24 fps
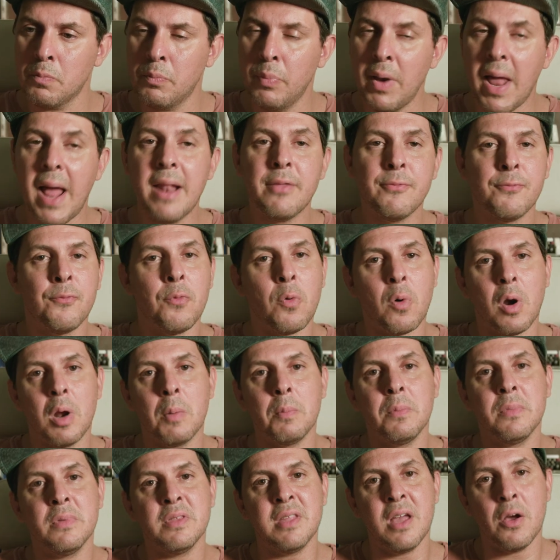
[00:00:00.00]

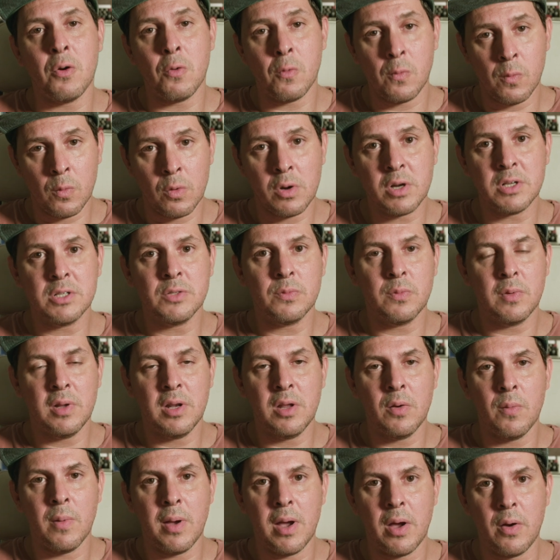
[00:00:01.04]
platform that works
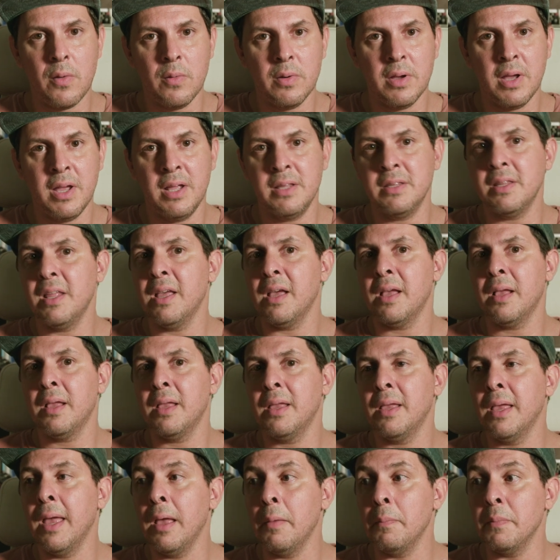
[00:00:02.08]
really well and that
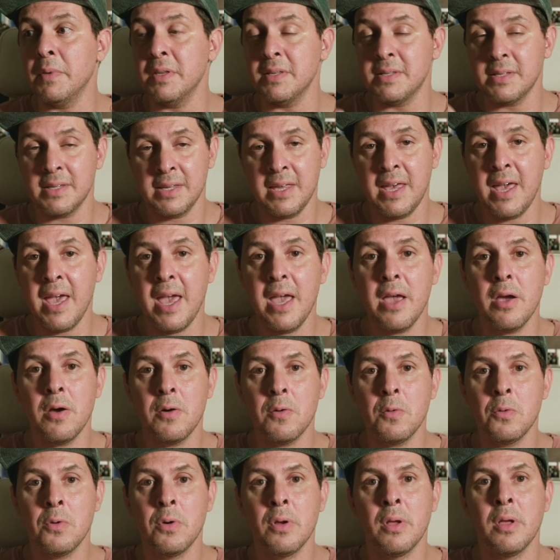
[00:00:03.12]
can be
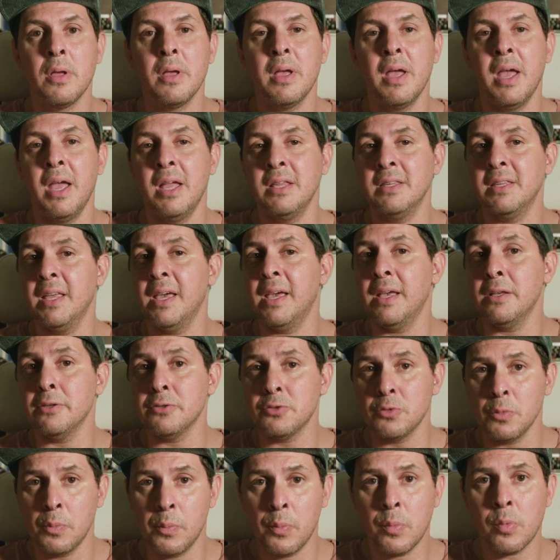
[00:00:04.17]
scaled and they can
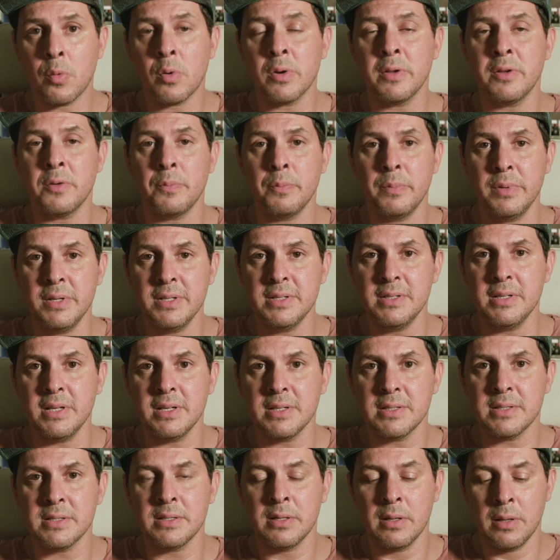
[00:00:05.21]
support your
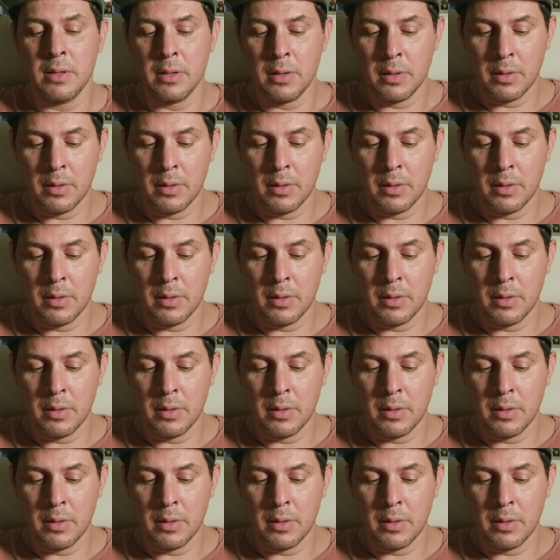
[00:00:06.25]
business.